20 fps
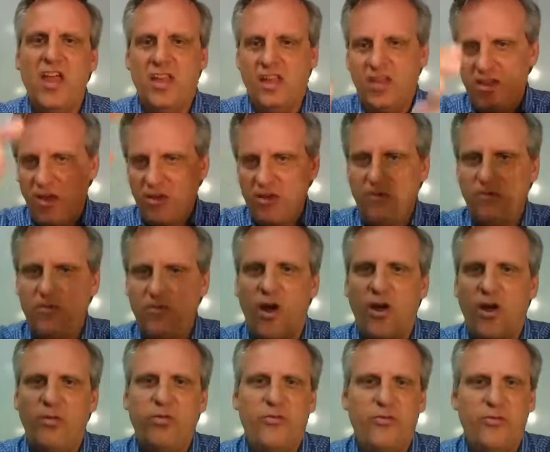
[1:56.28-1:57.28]
You've
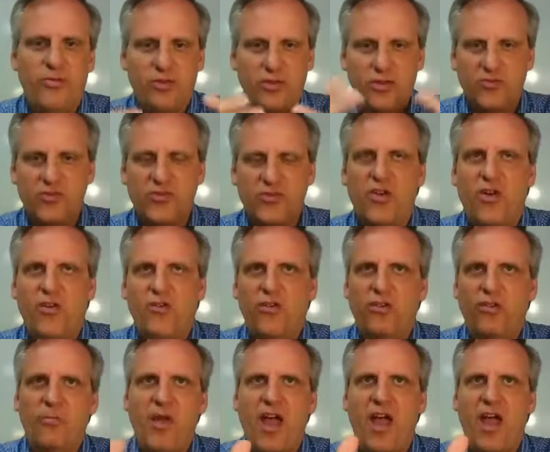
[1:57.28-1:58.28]
gone through, you've shown
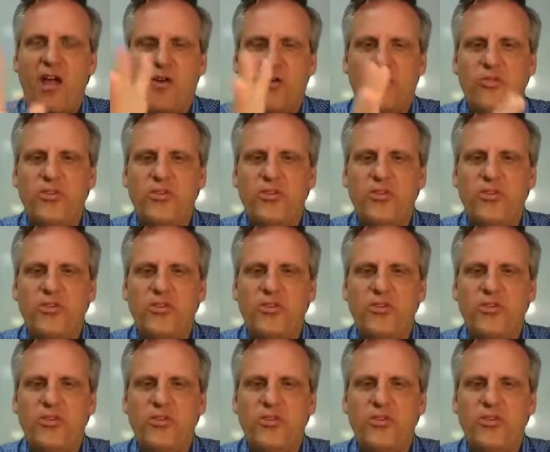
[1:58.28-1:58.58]
them how